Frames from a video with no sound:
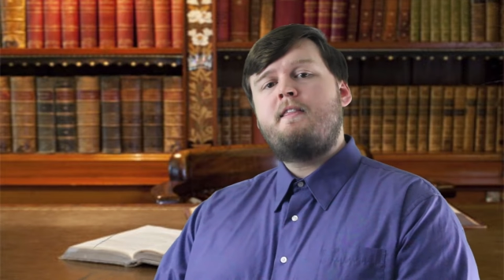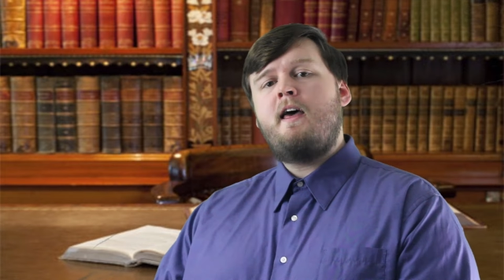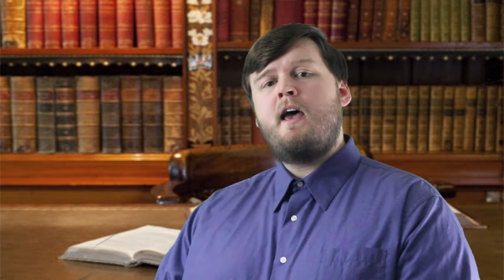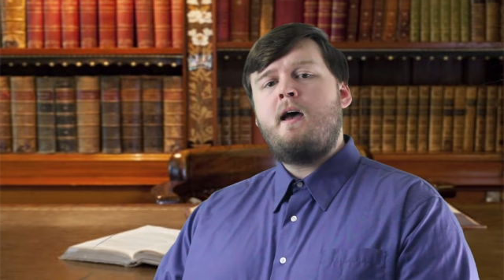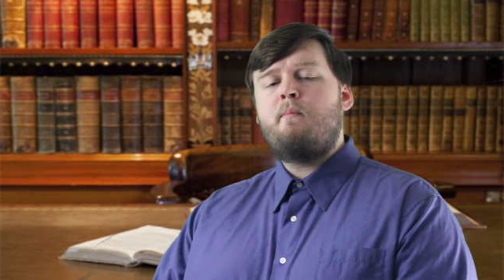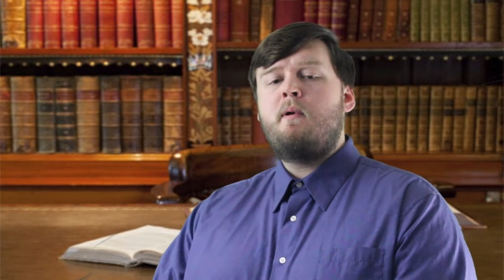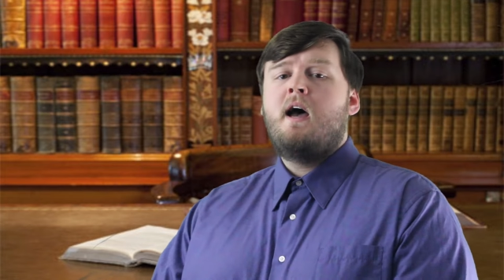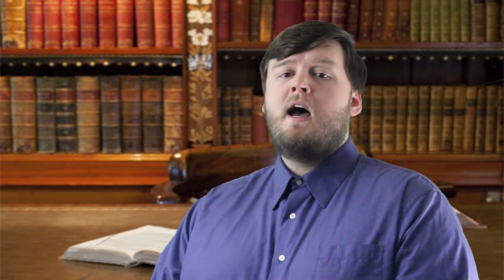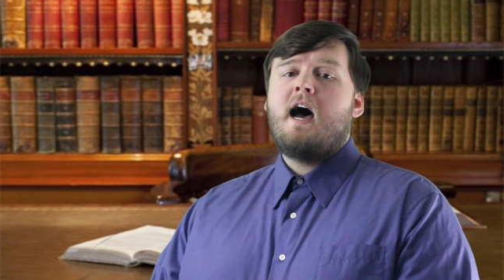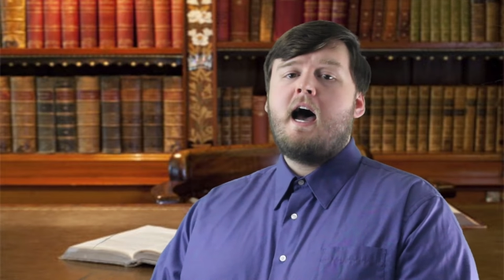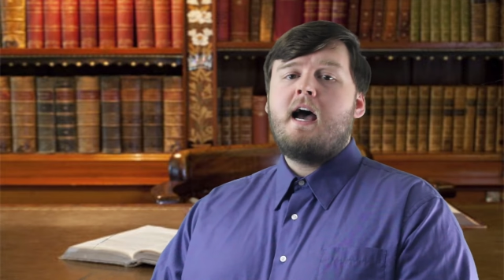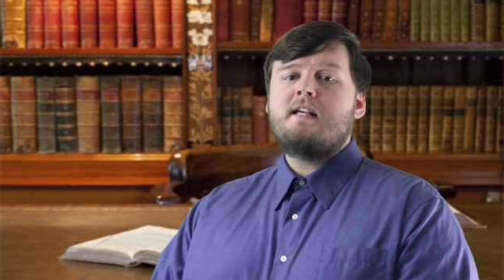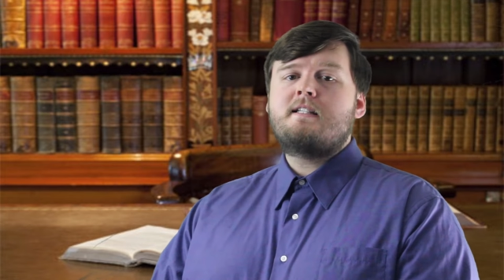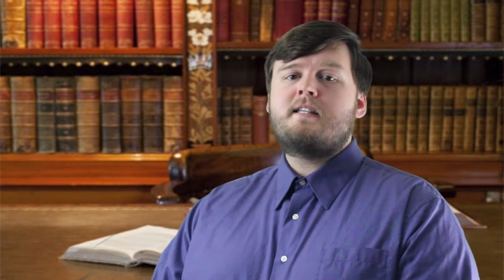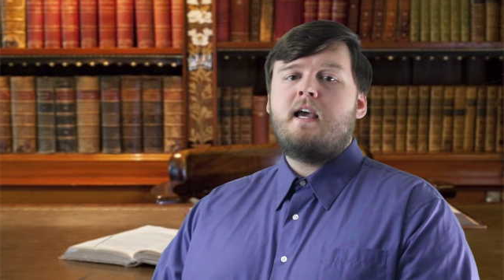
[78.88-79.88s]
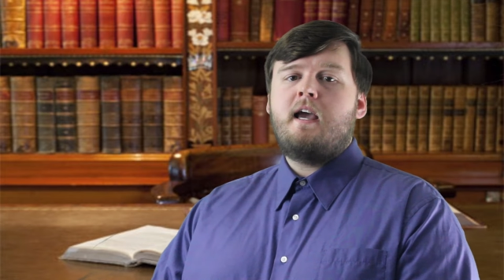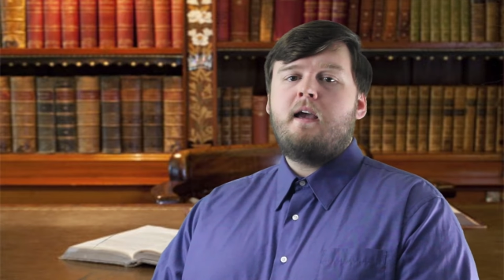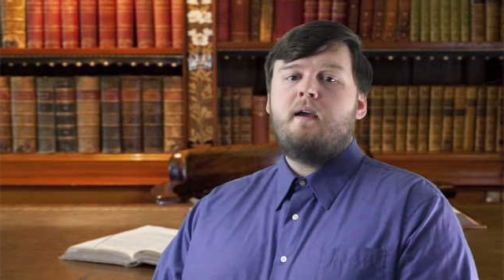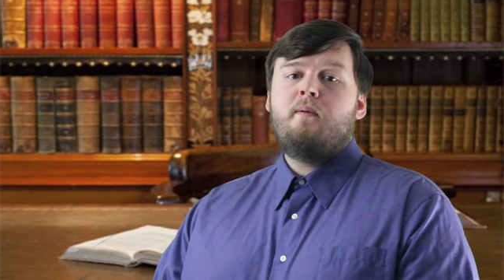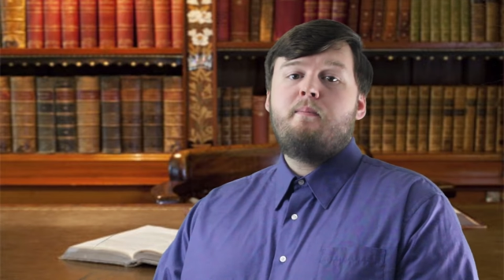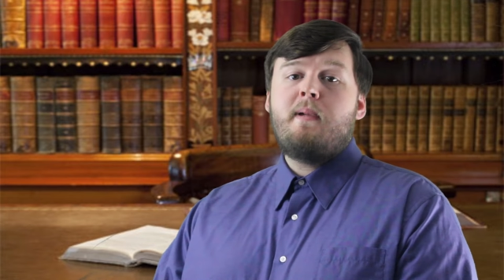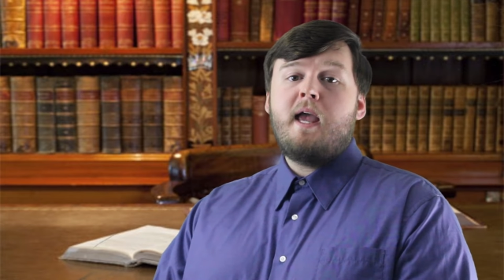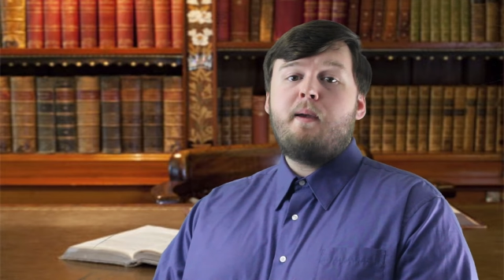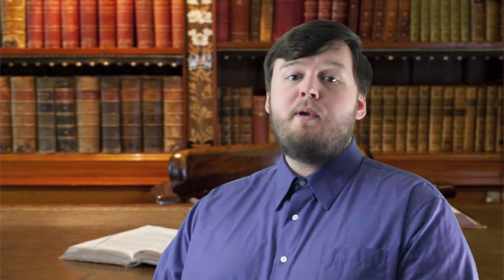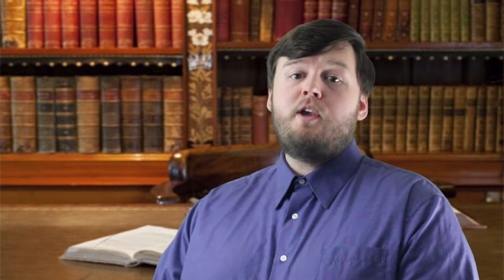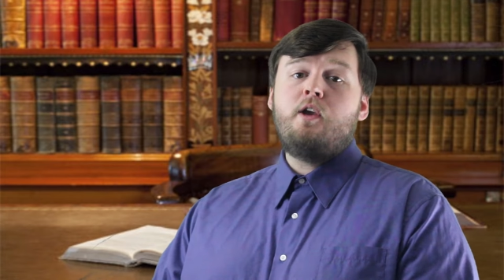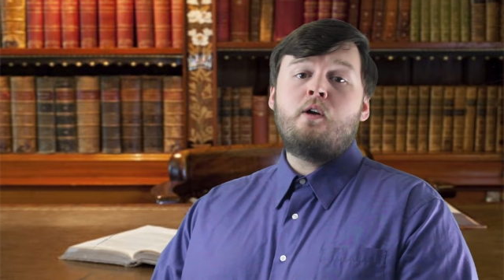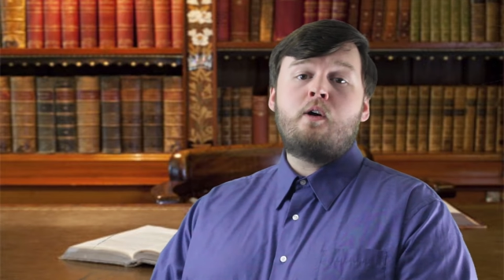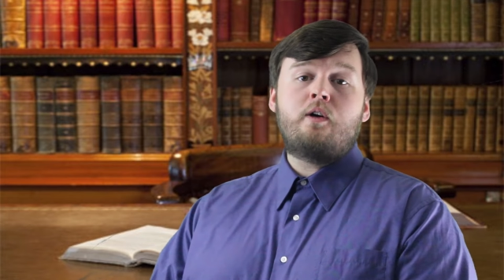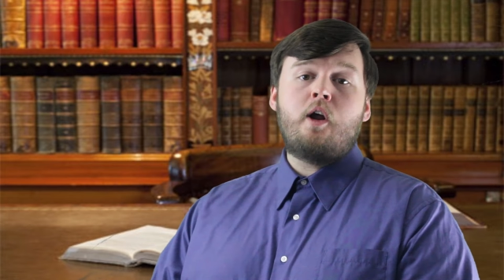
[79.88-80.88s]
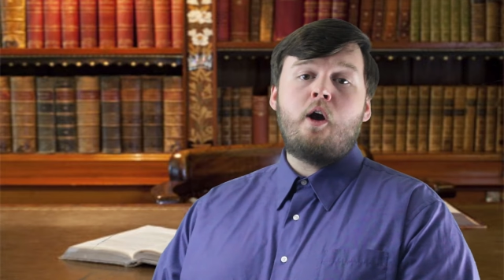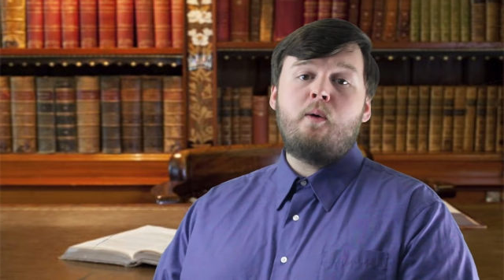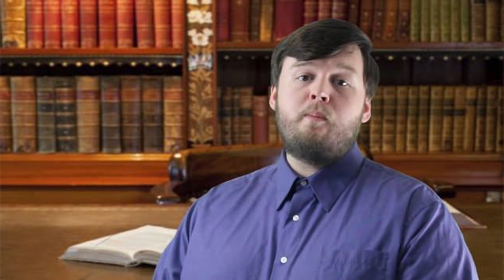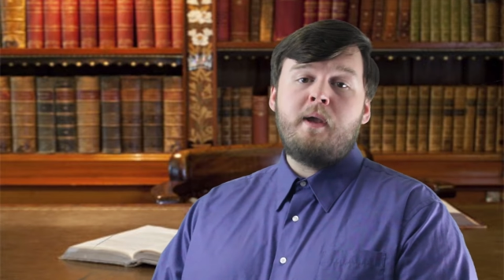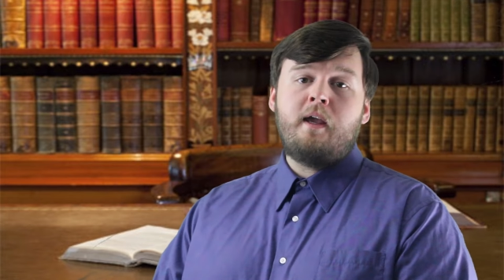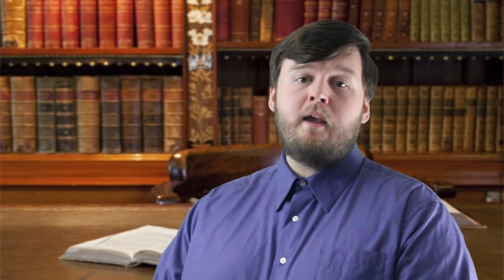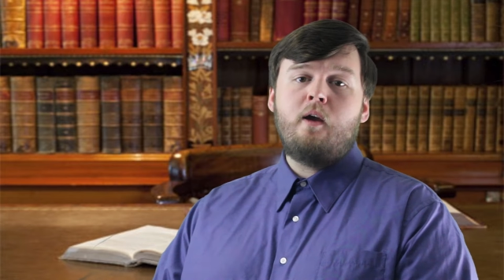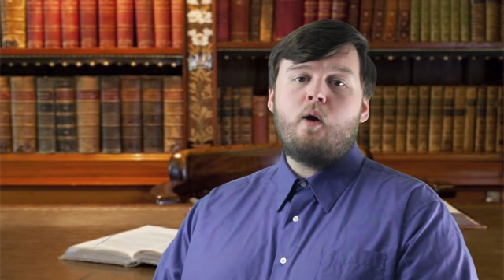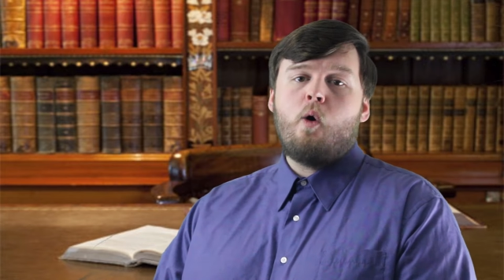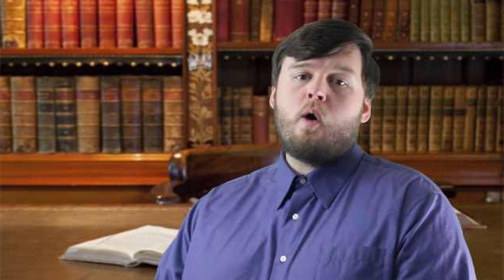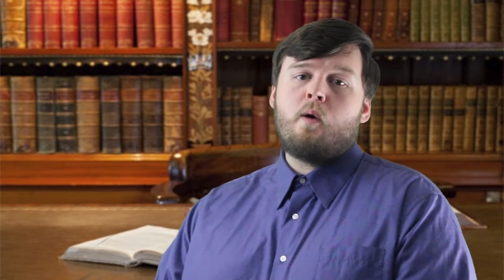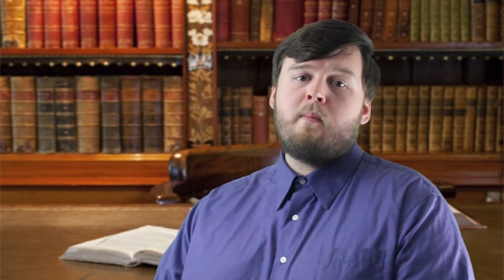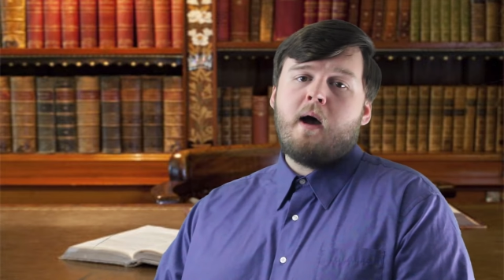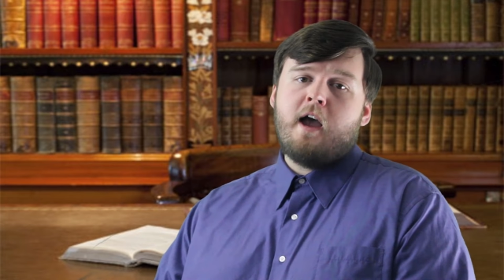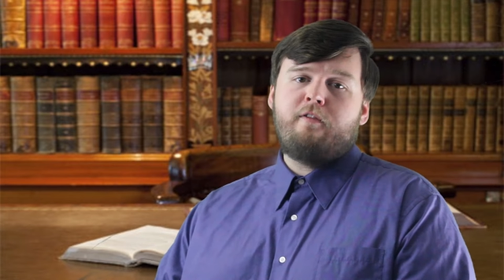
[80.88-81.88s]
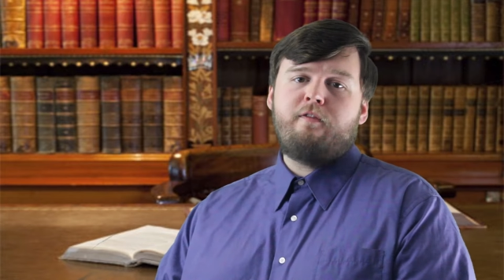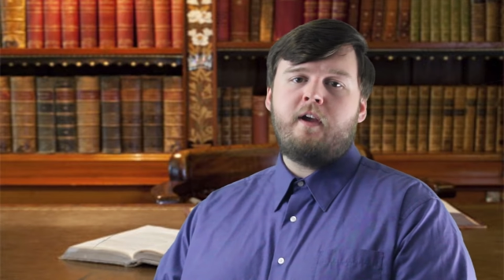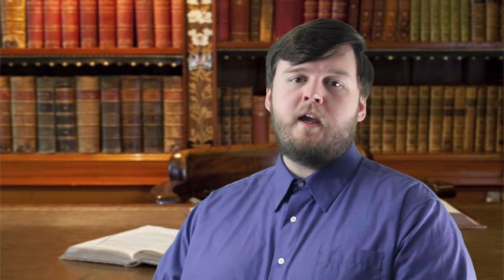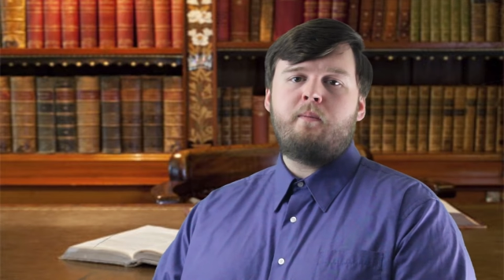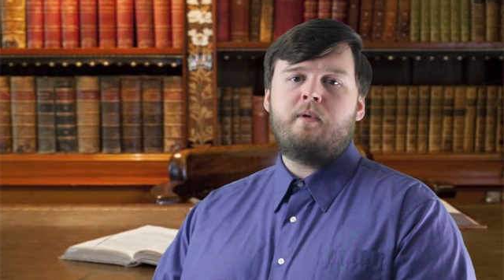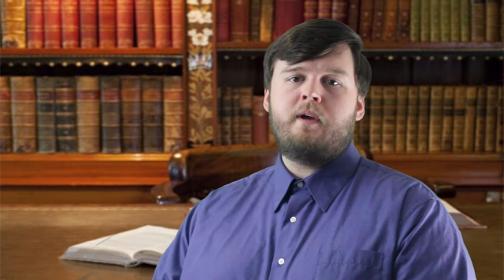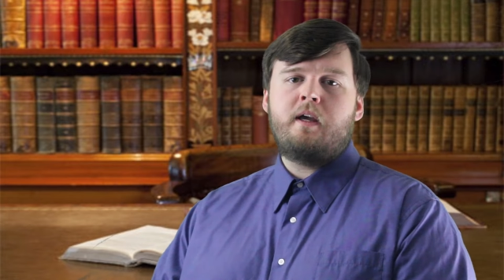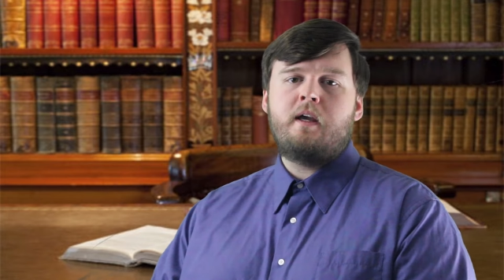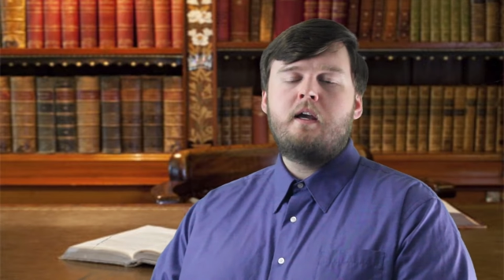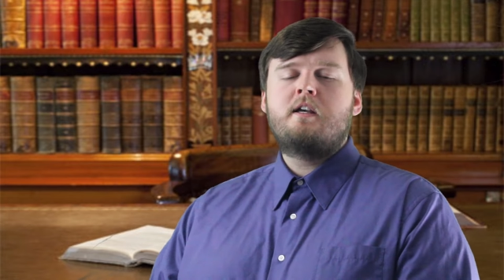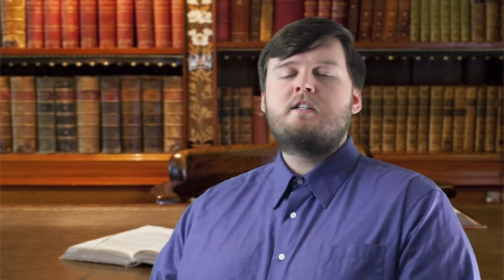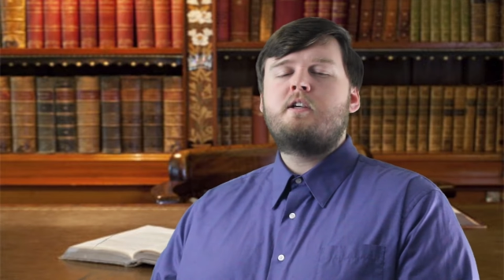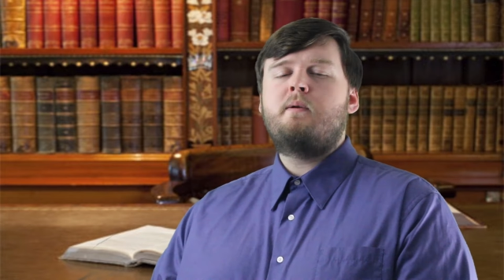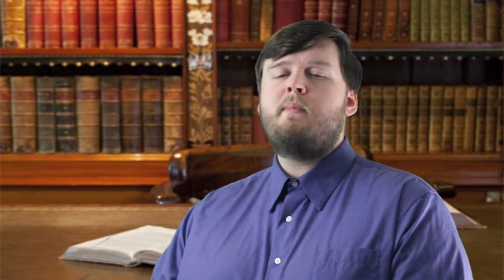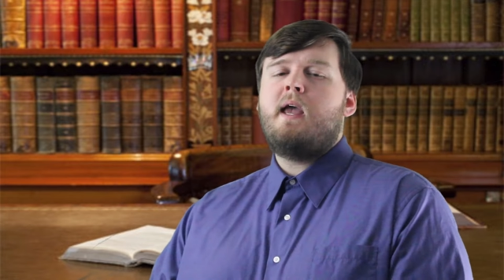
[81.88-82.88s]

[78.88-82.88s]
And to them, I say, maybe you don't know me or my family,